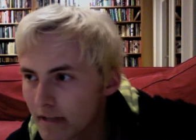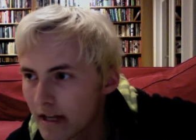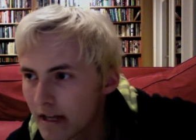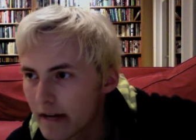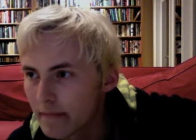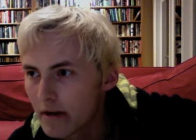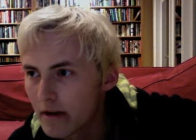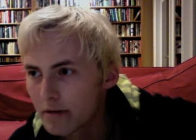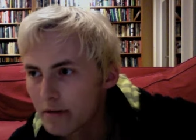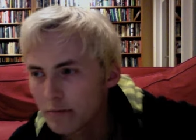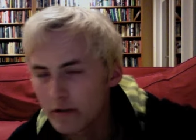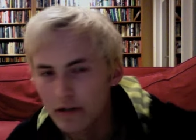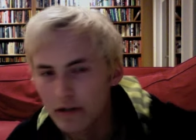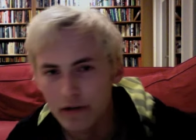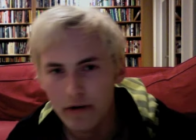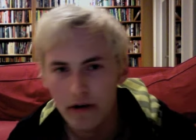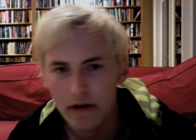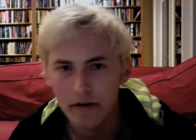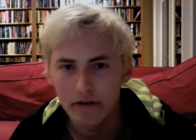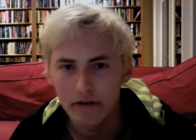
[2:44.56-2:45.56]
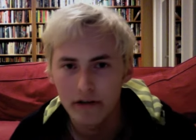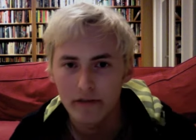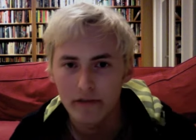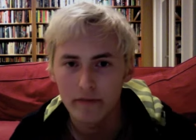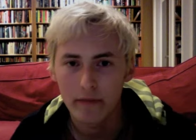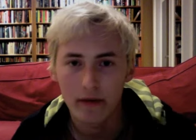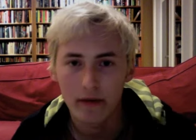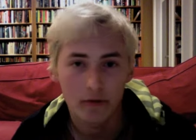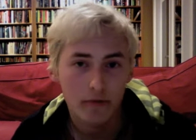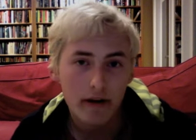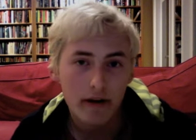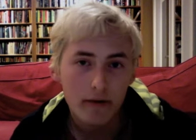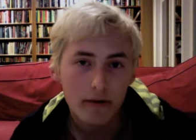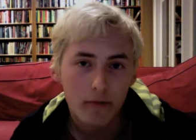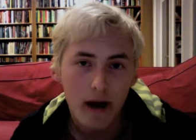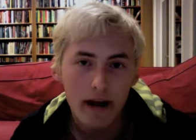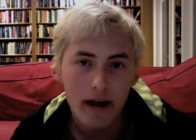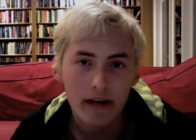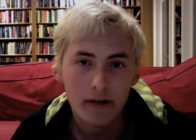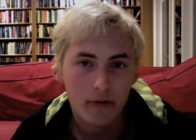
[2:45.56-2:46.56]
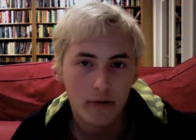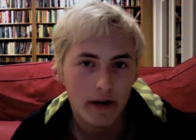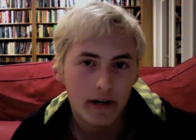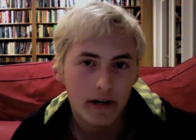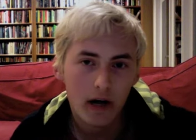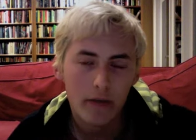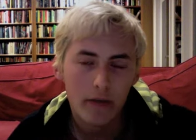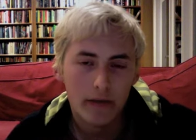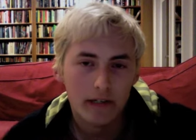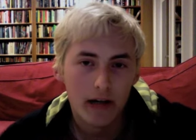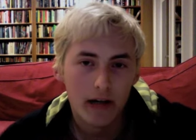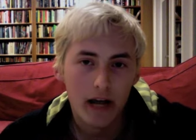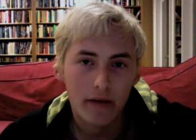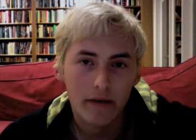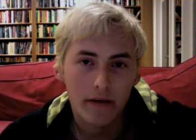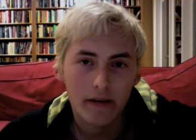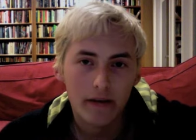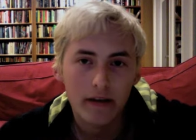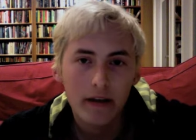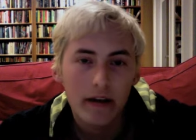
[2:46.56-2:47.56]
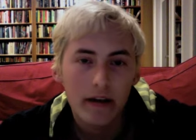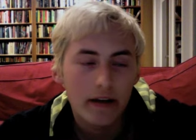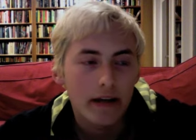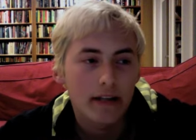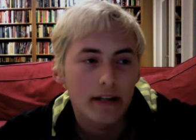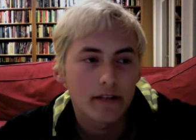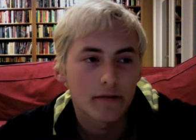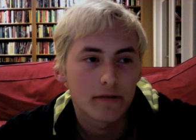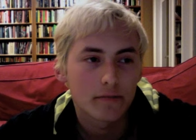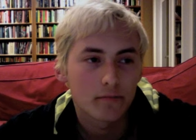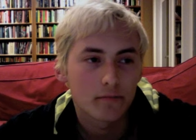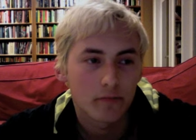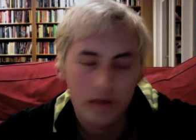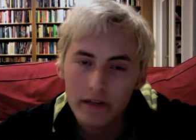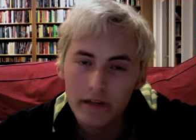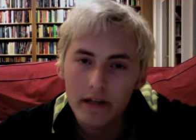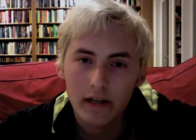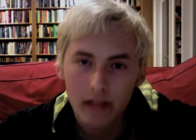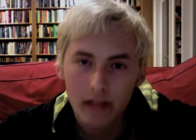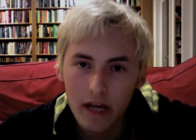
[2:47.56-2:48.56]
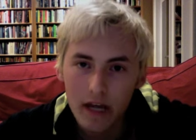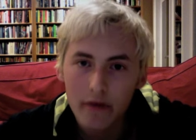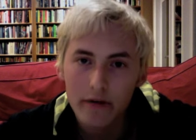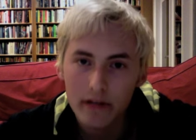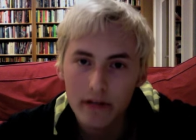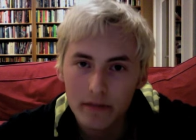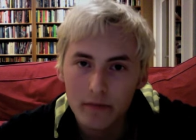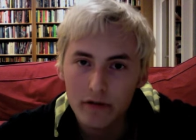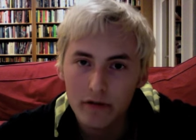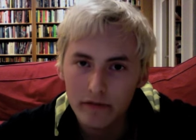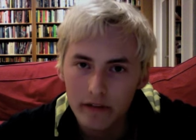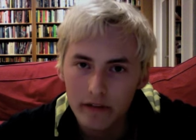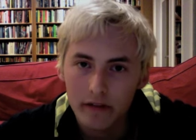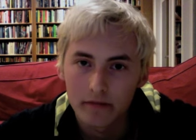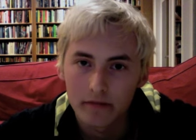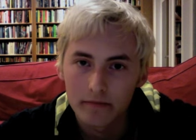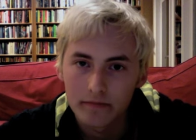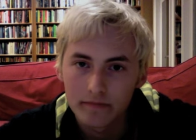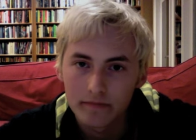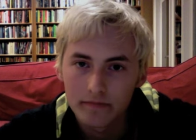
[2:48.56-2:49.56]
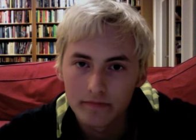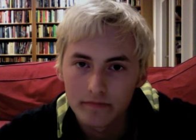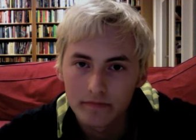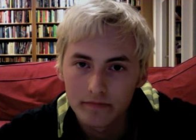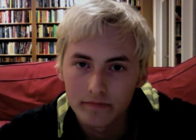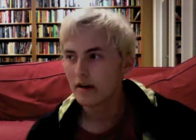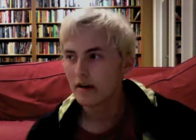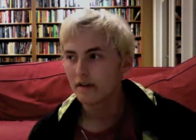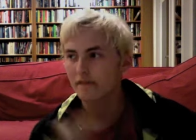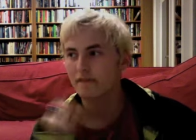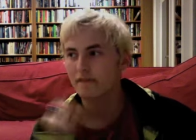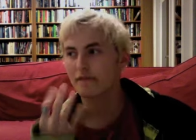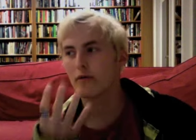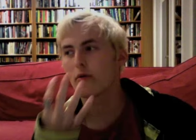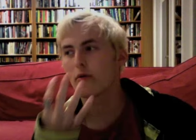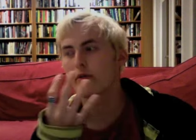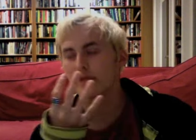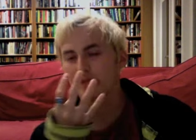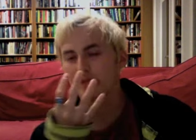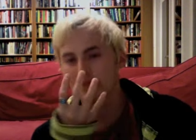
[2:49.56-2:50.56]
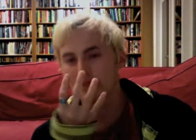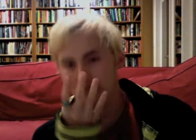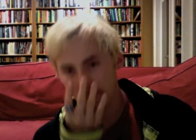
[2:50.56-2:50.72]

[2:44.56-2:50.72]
not really sure how to delve on that. Great writing, great comic timing. It's really a hilarious movie. Fourth,